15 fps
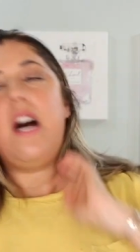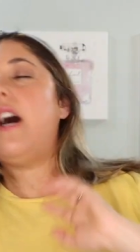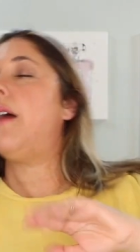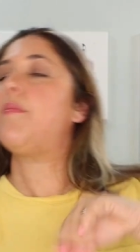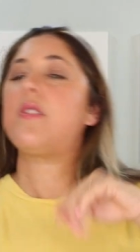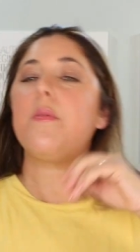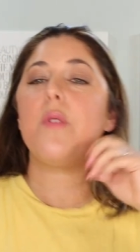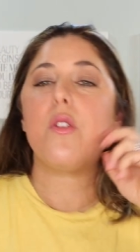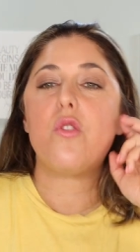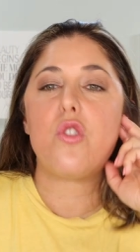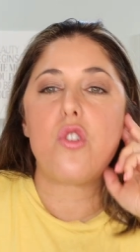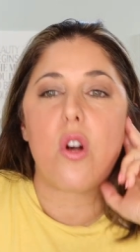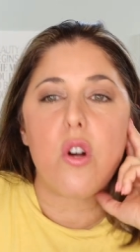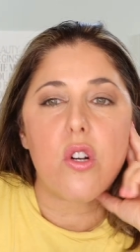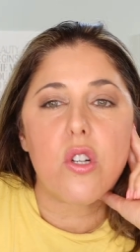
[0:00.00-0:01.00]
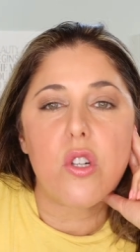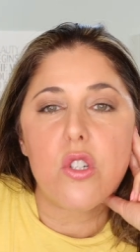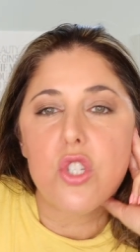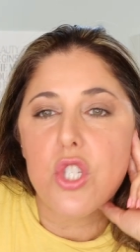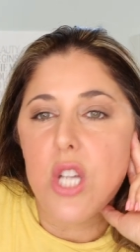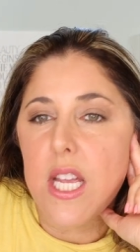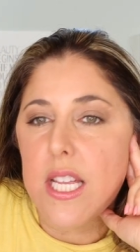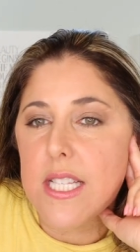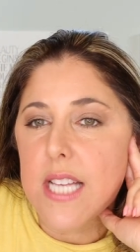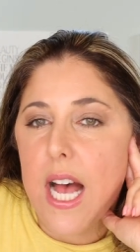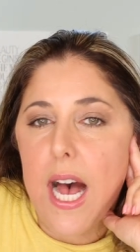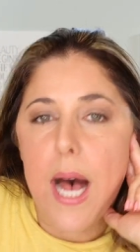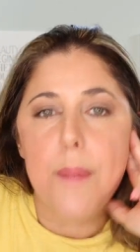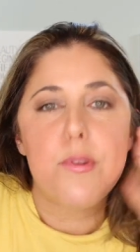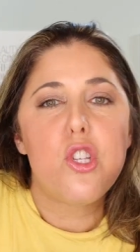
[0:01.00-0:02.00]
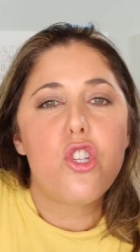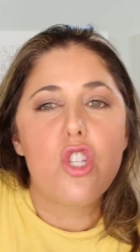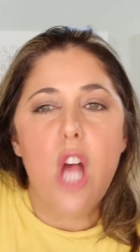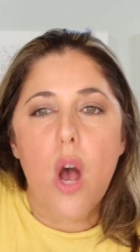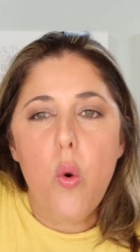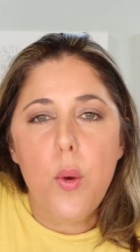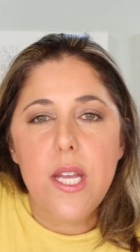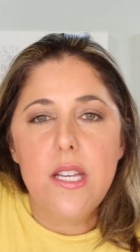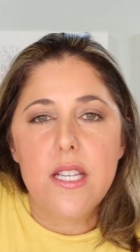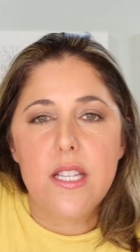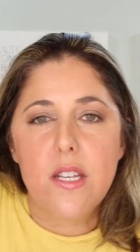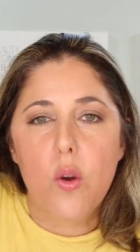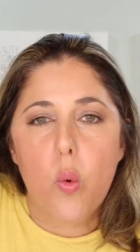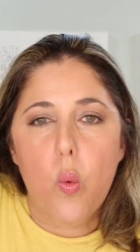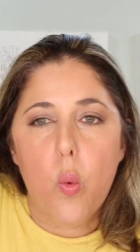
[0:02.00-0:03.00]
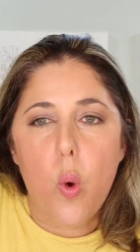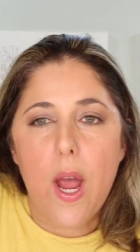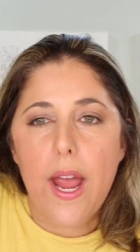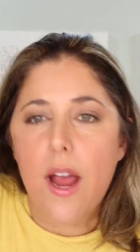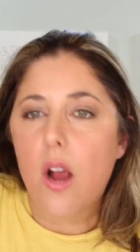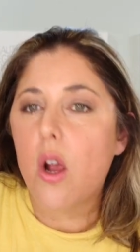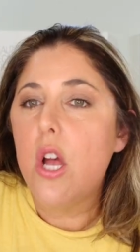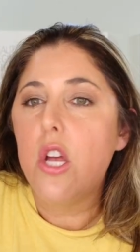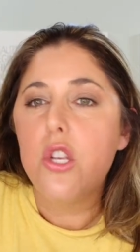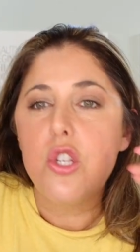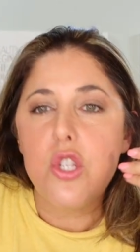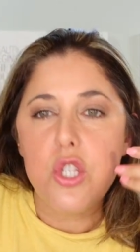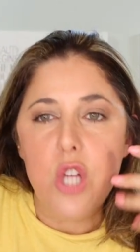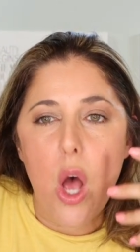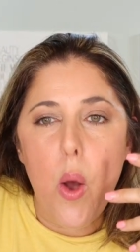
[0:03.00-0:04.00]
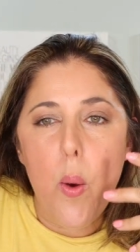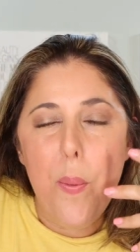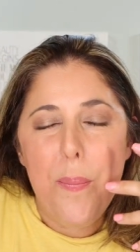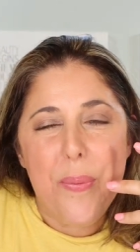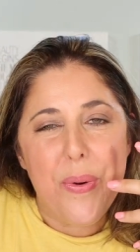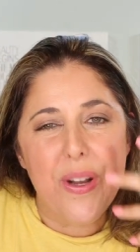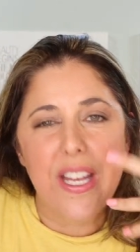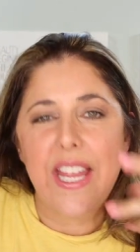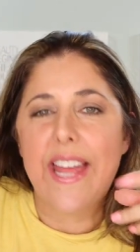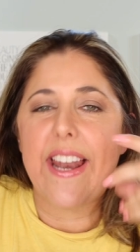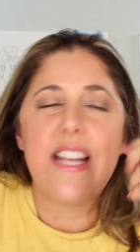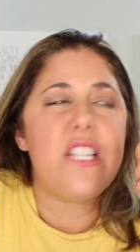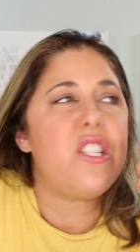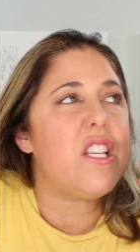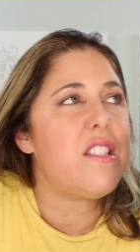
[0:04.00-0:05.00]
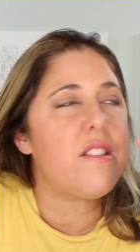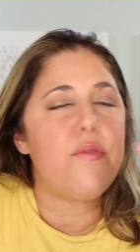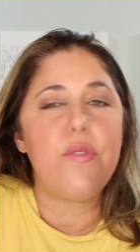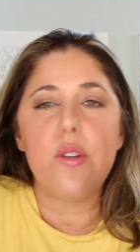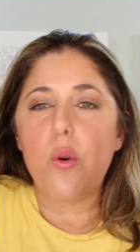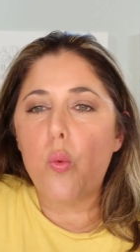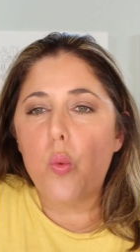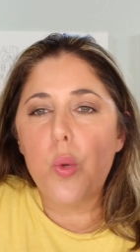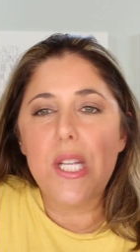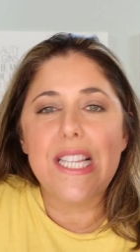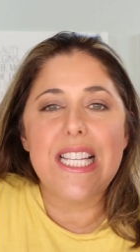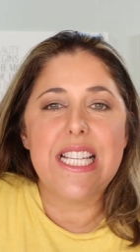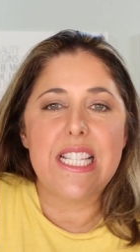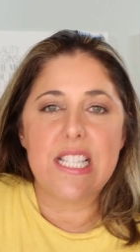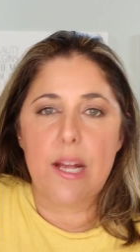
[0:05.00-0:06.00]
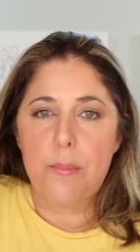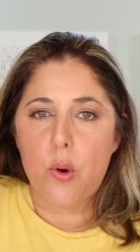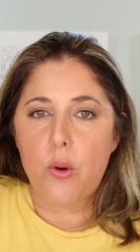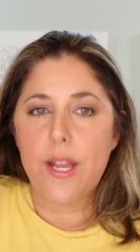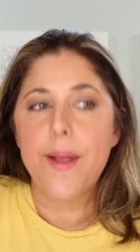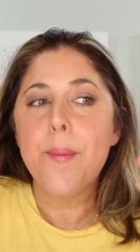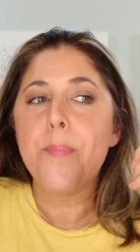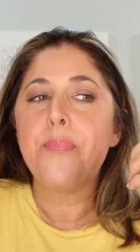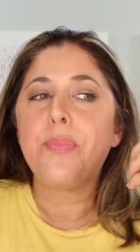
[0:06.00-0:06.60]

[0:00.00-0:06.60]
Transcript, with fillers: um, some of those darker shades up. So easy to wear, so pretty, pretty and I just feel really summery.